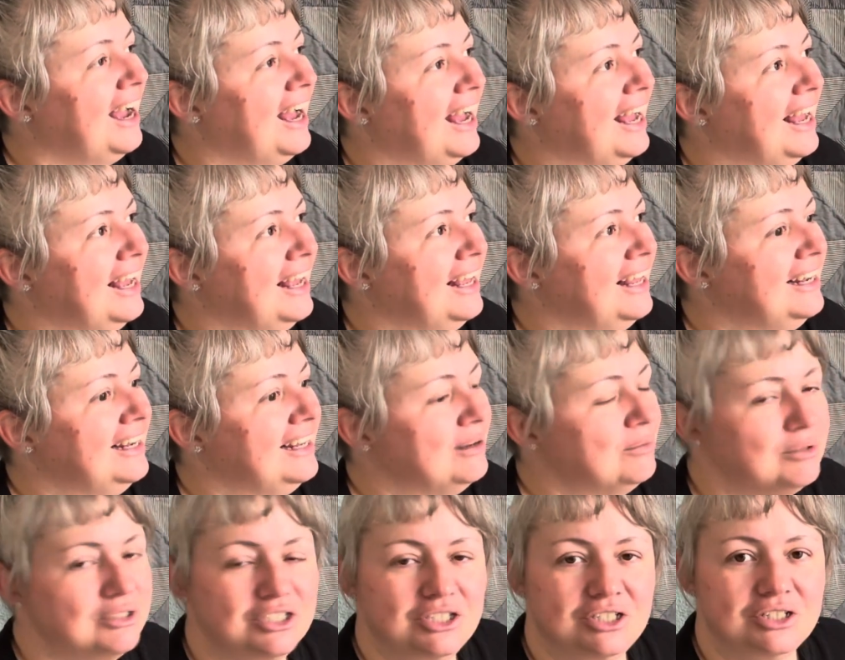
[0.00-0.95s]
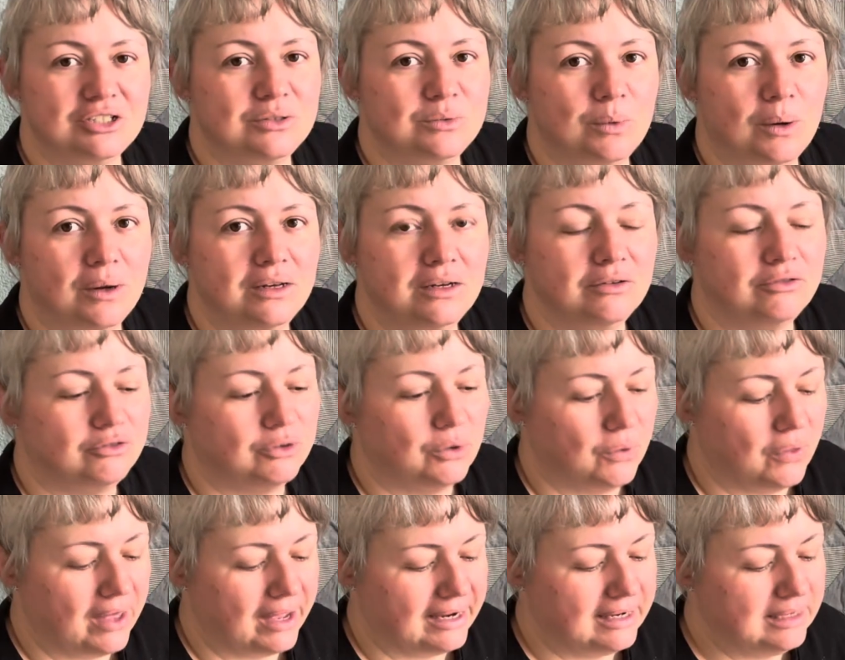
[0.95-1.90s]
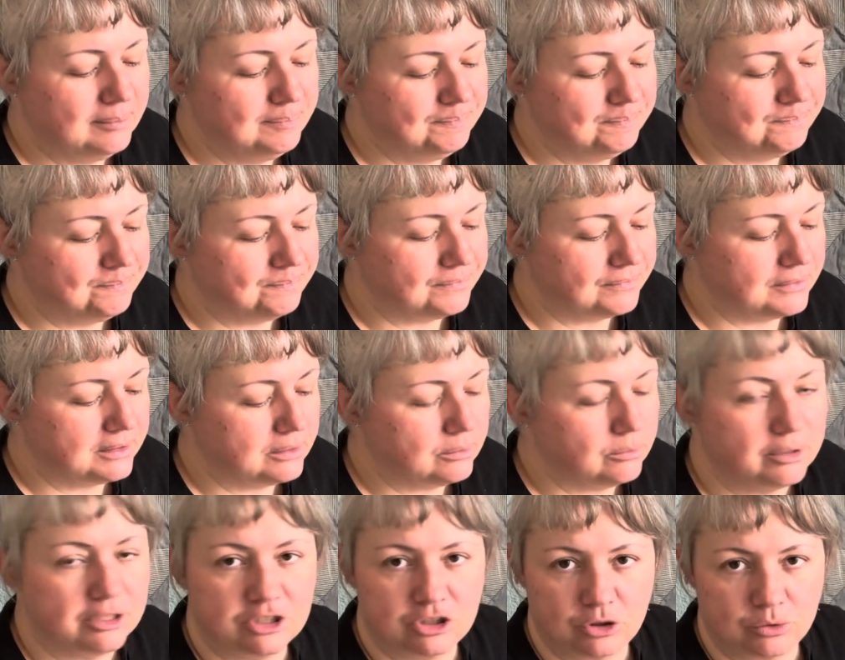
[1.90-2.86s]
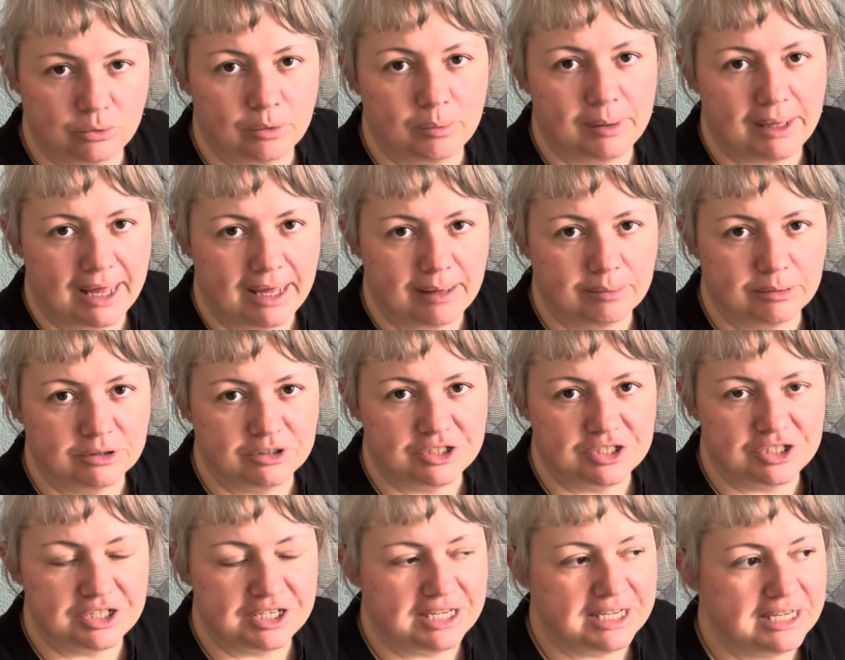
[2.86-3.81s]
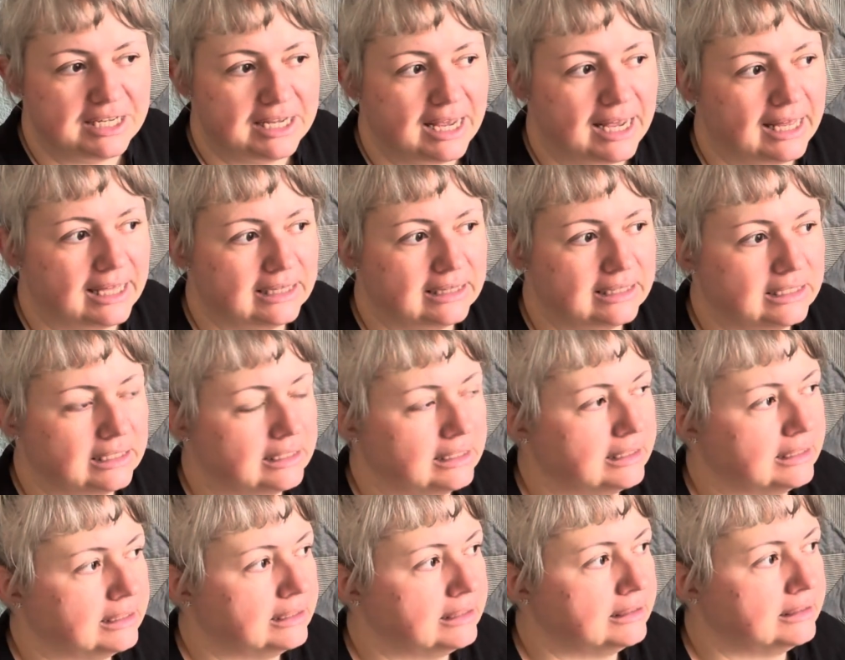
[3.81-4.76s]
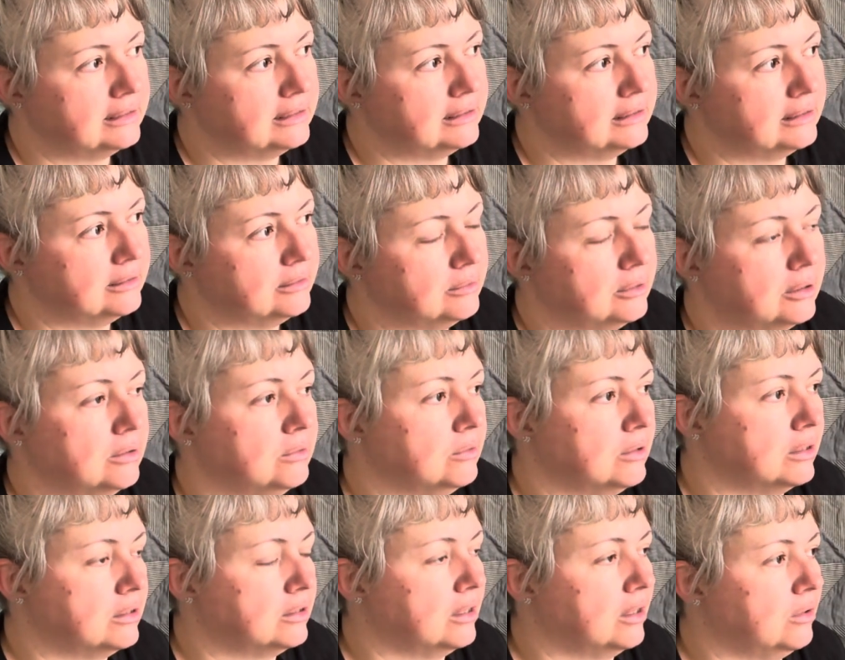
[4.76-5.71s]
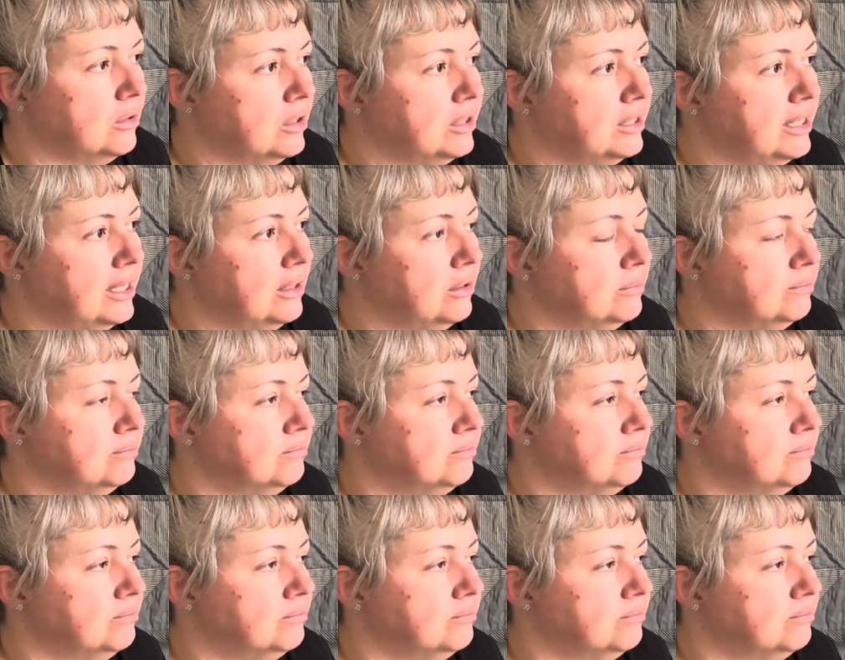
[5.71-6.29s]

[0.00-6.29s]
and it was just wonderful there, which you will be able to see at the, well, not the holiday,